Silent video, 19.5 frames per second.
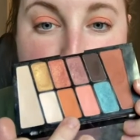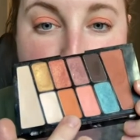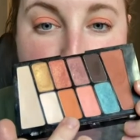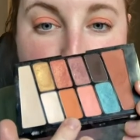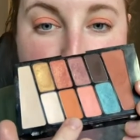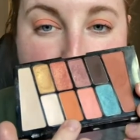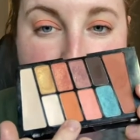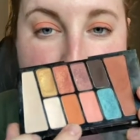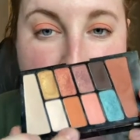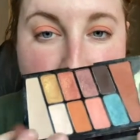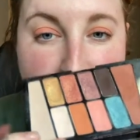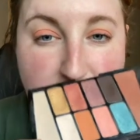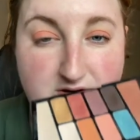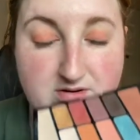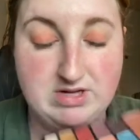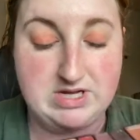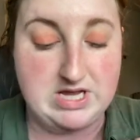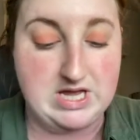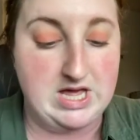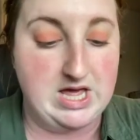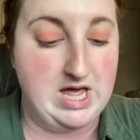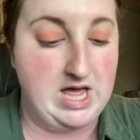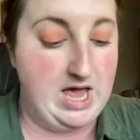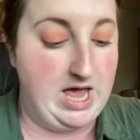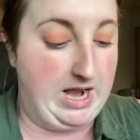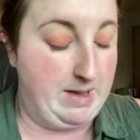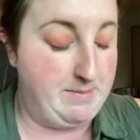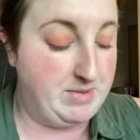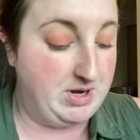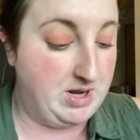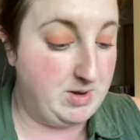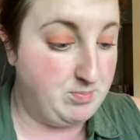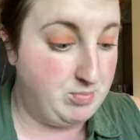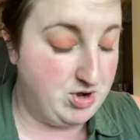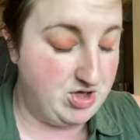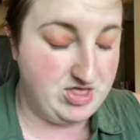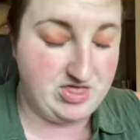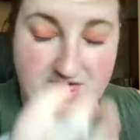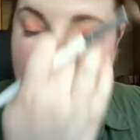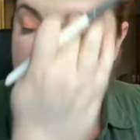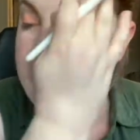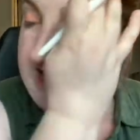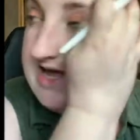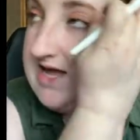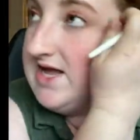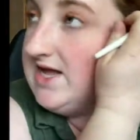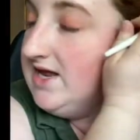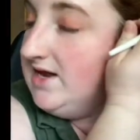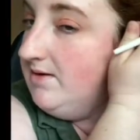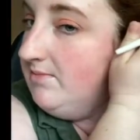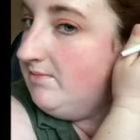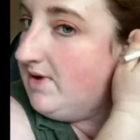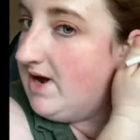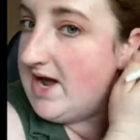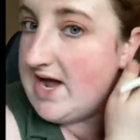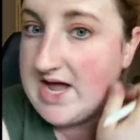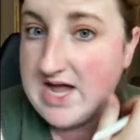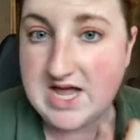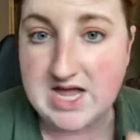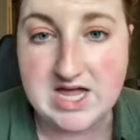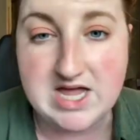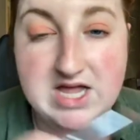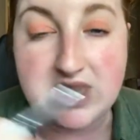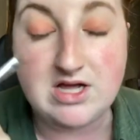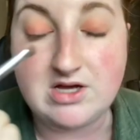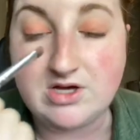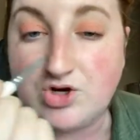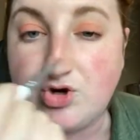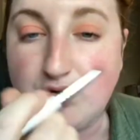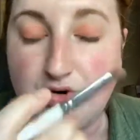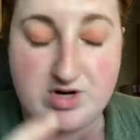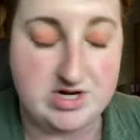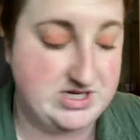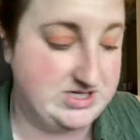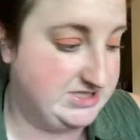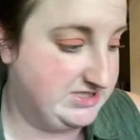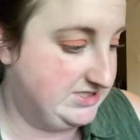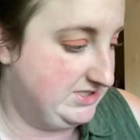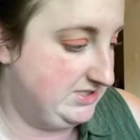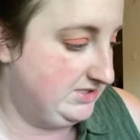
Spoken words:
right there, and I'm gonna put that in my crease.